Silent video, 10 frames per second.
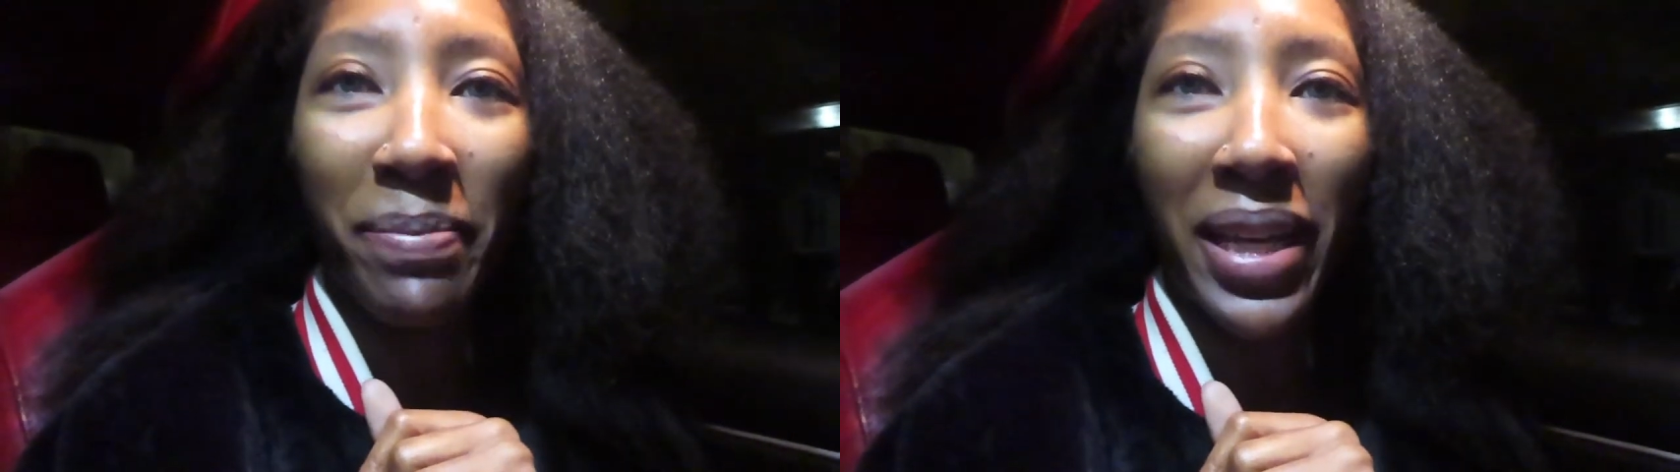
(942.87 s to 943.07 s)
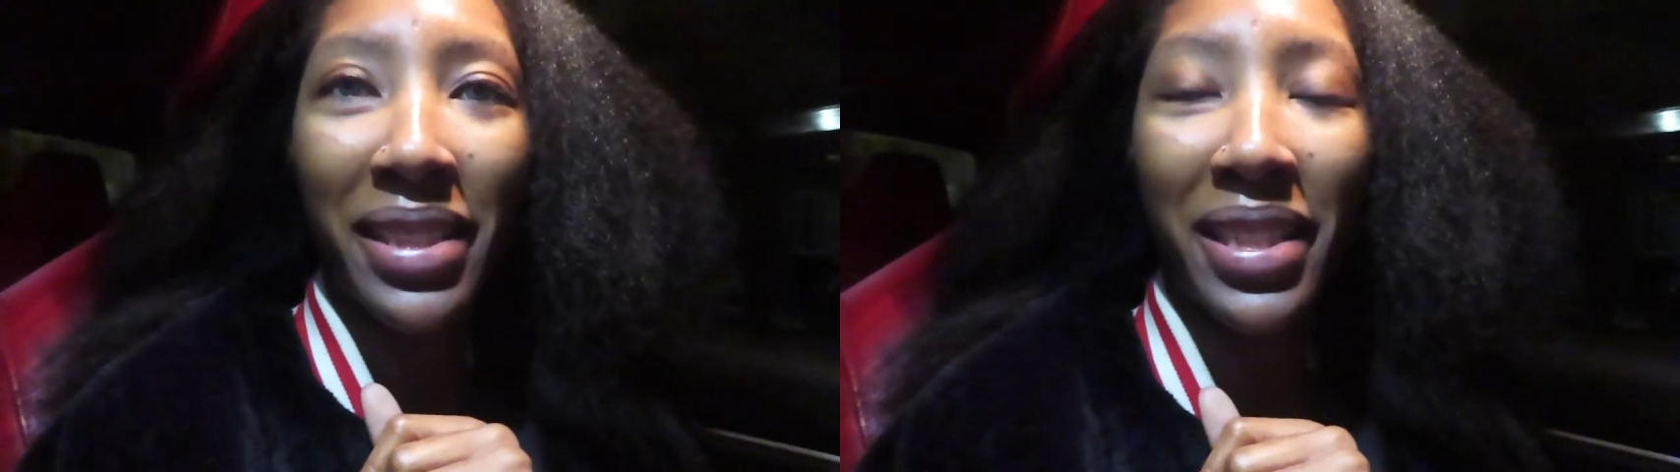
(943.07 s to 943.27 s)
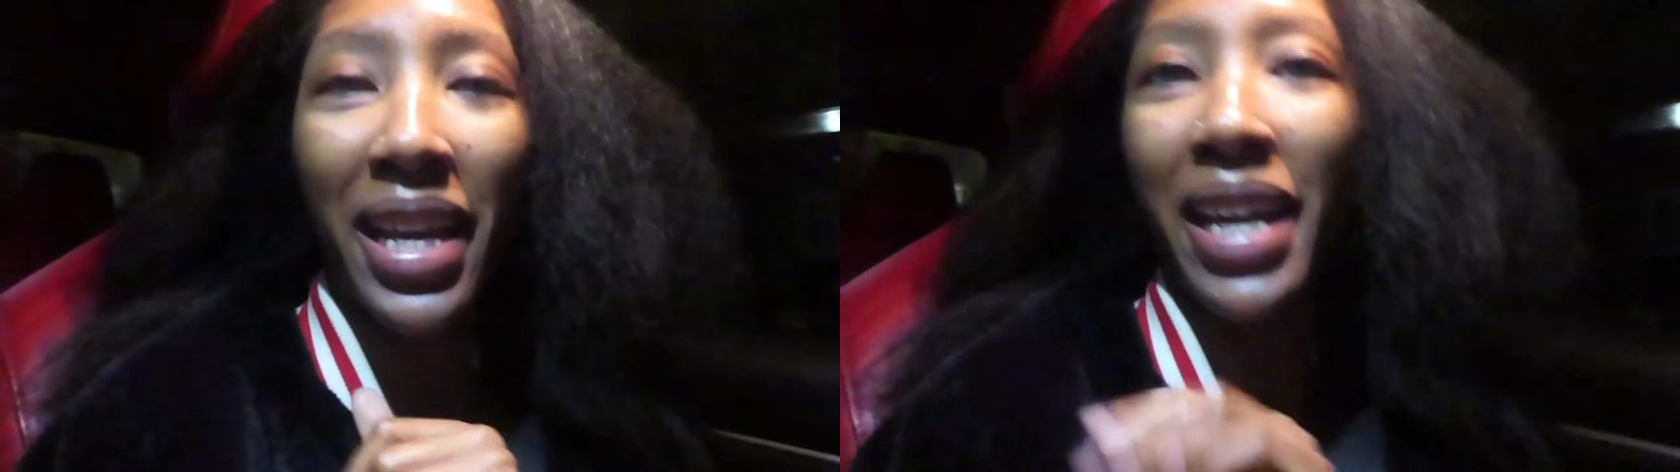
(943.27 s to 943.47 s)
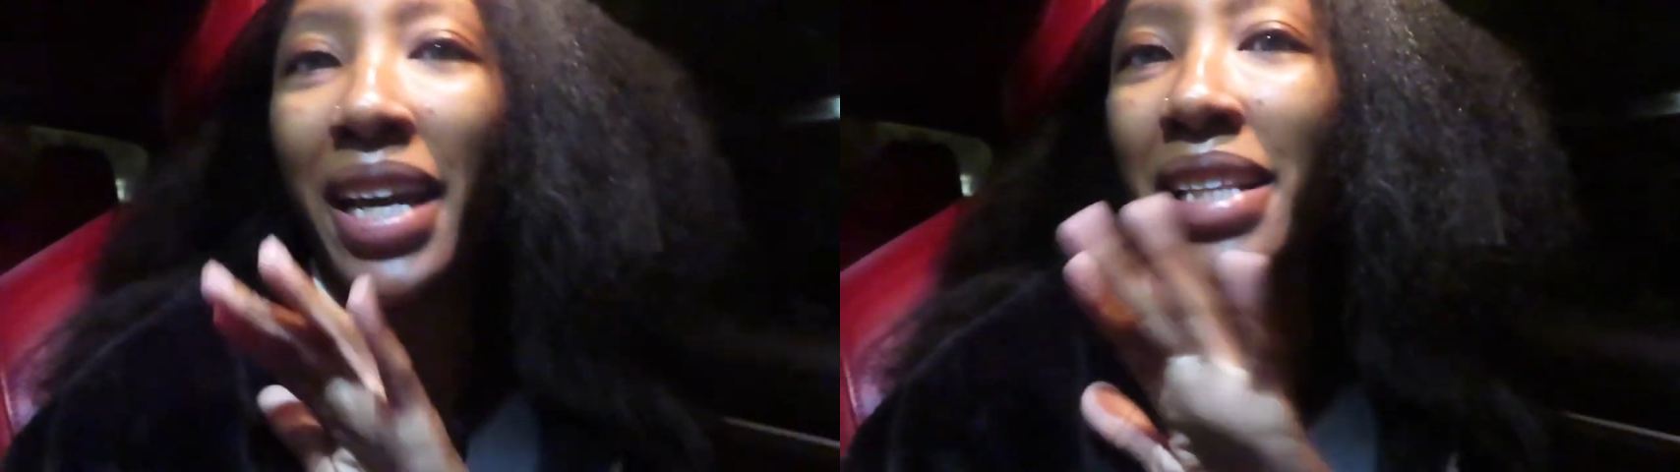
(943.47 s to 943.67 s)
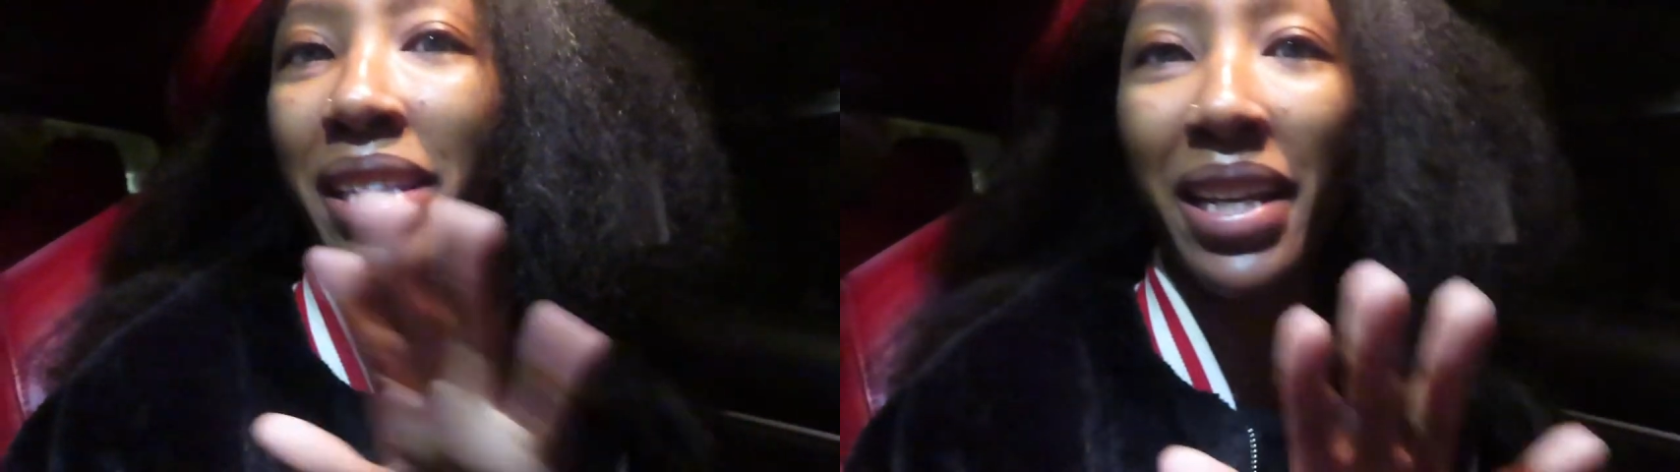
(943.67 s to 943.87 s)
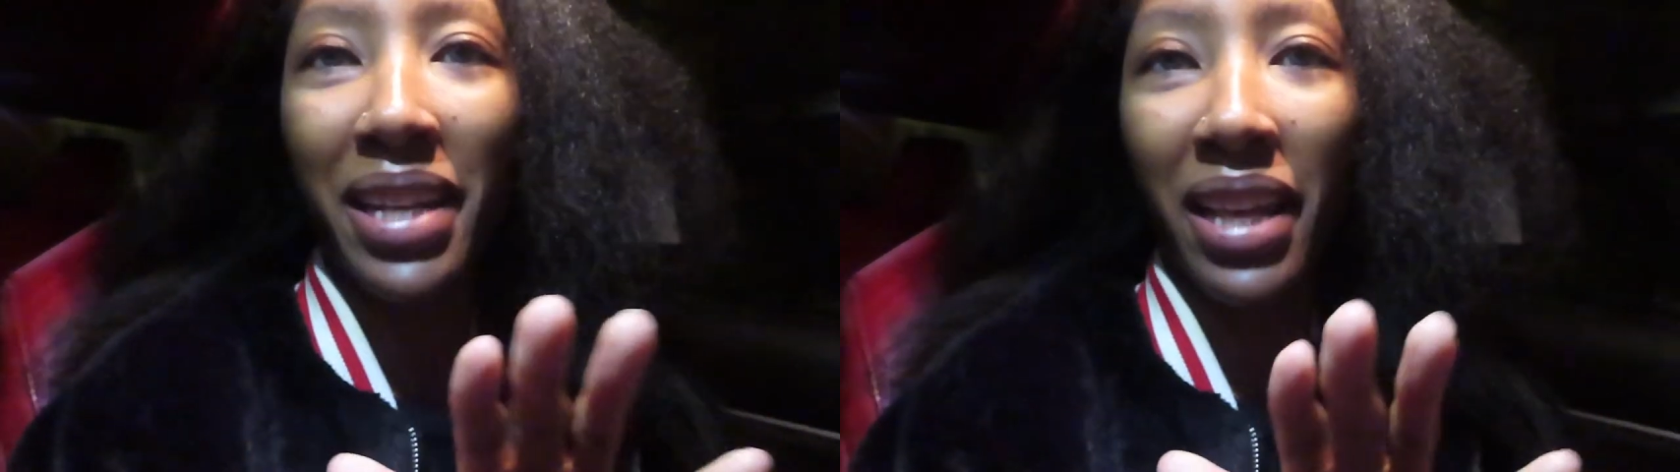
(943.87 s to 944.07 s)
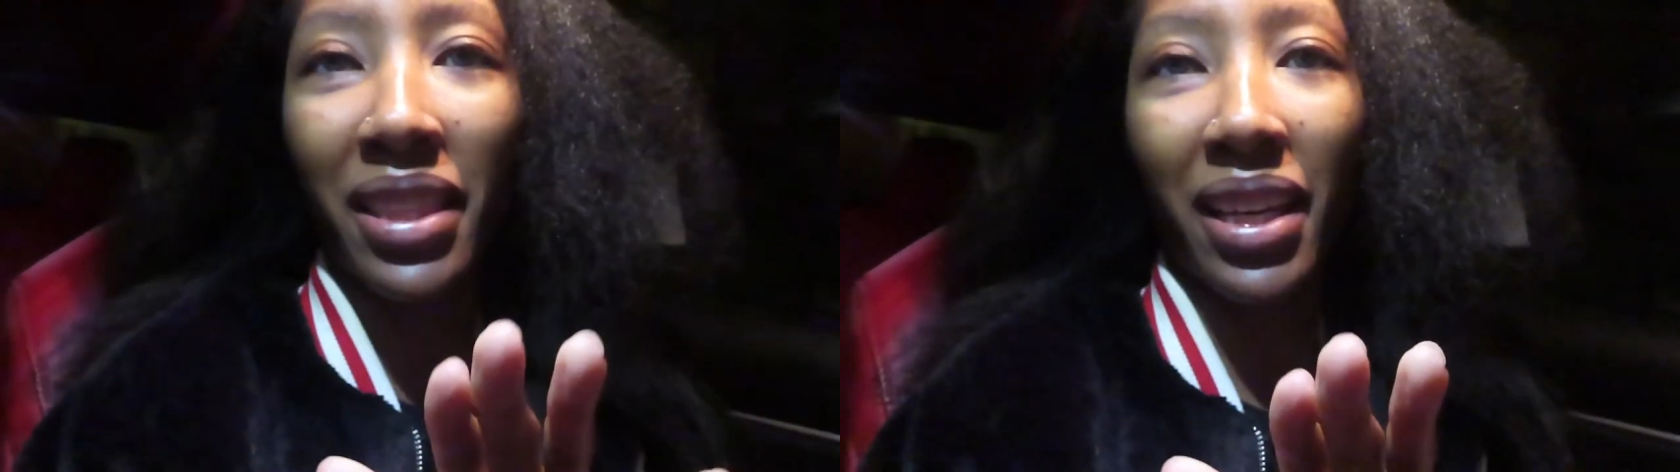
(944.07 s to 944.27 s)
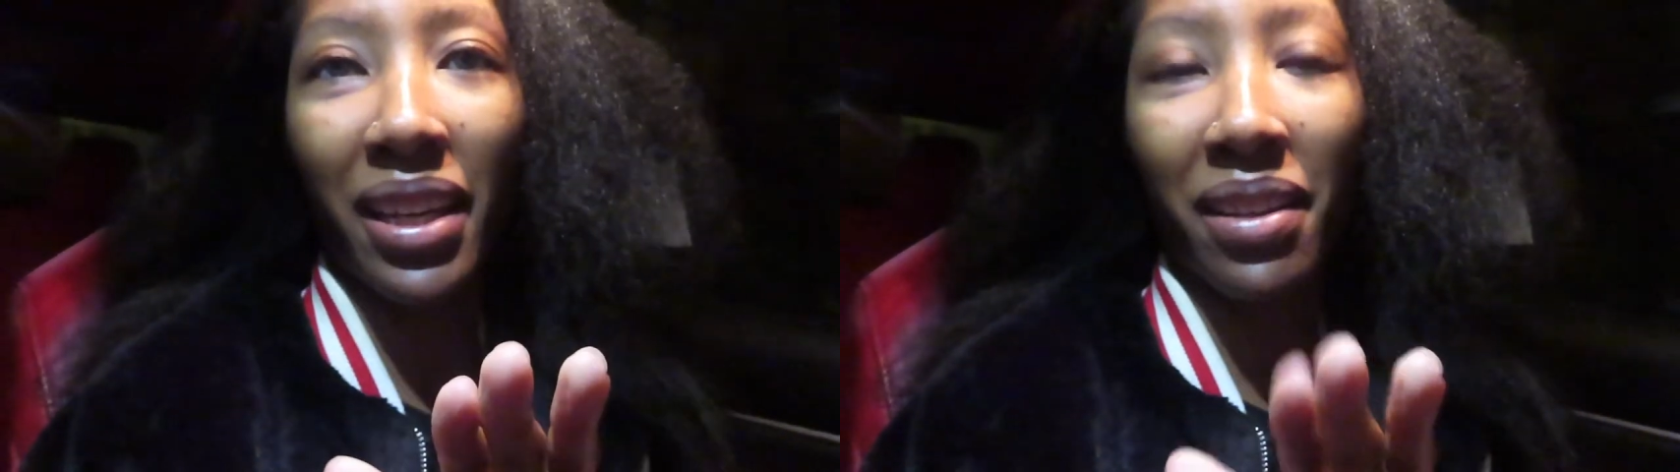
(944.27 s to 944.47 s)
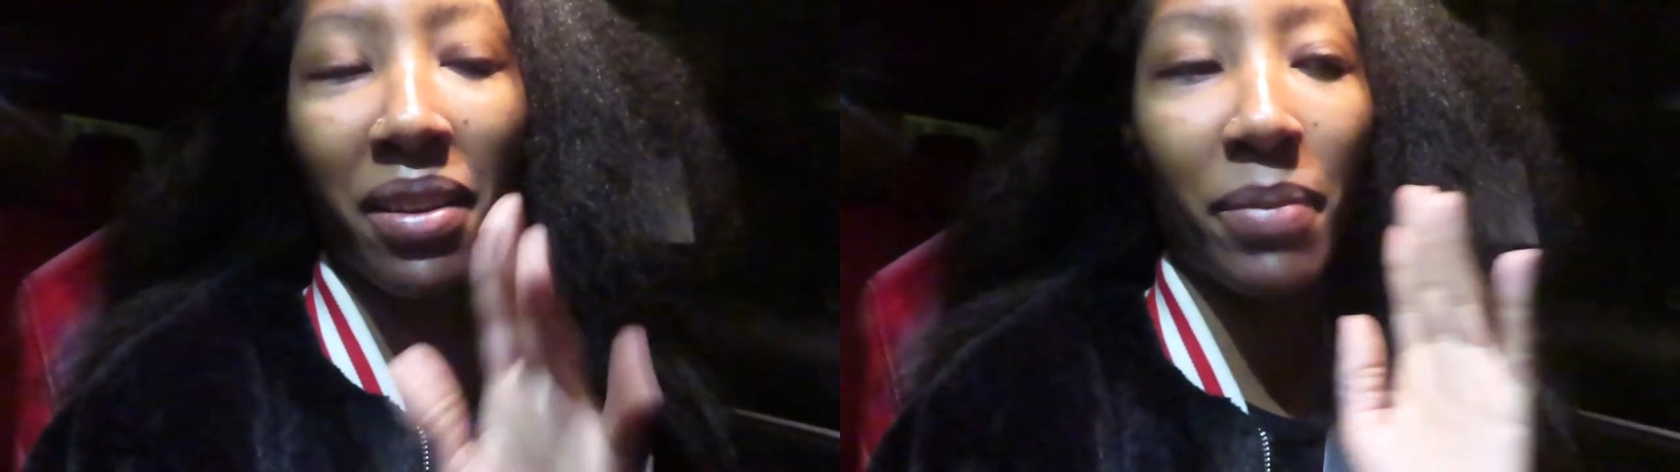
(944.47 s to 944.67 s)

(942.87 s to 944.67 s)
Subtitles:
bed today and did nothing